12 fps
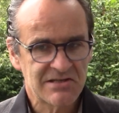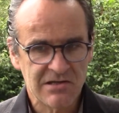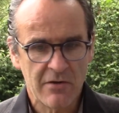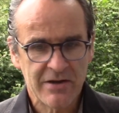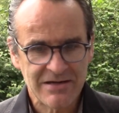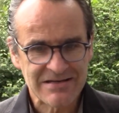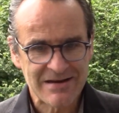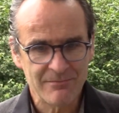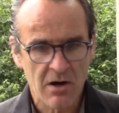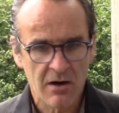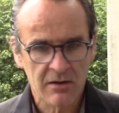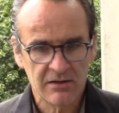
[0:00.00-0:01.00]
the slurry in
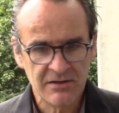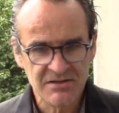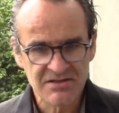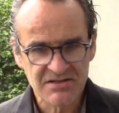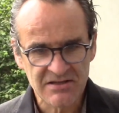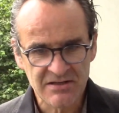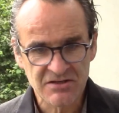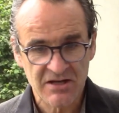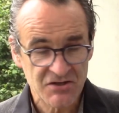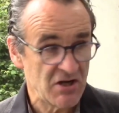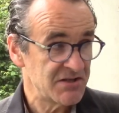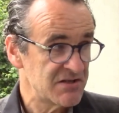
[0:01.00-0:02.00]
Denmark is uh,
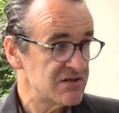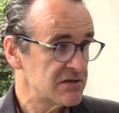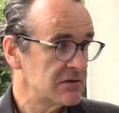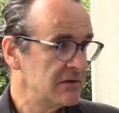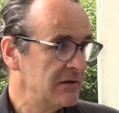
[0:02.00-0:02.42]
digested.